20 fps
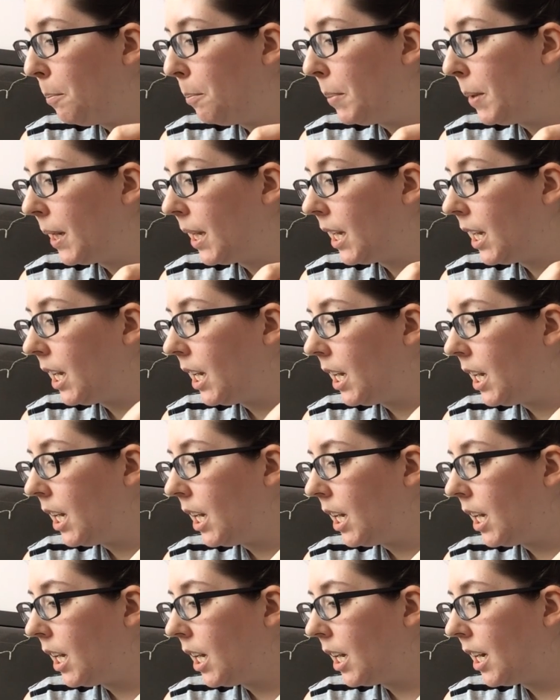
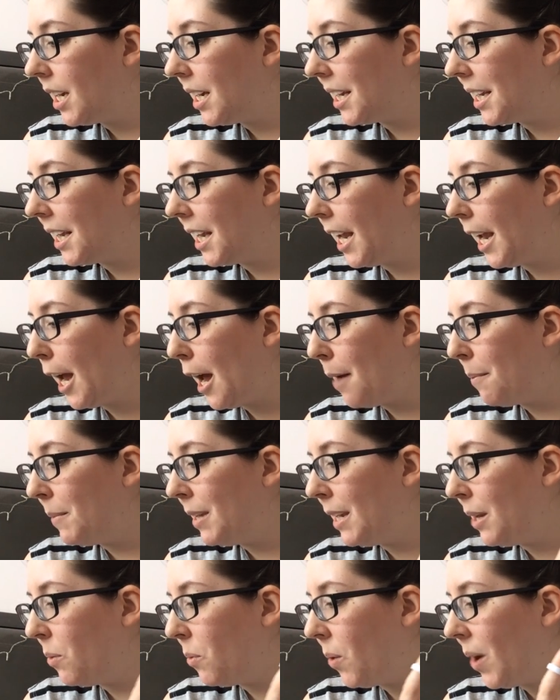Bicky
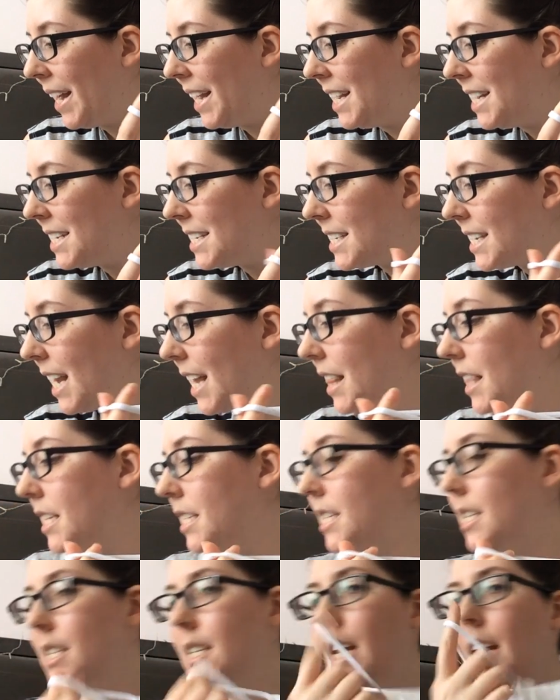Cami White and
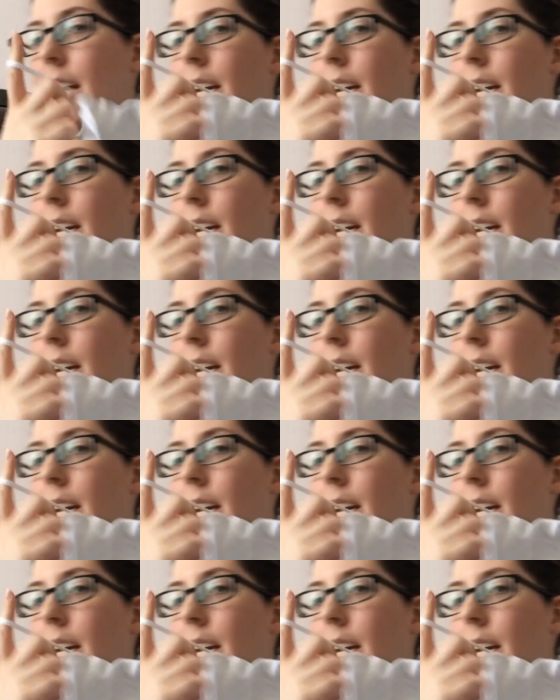this is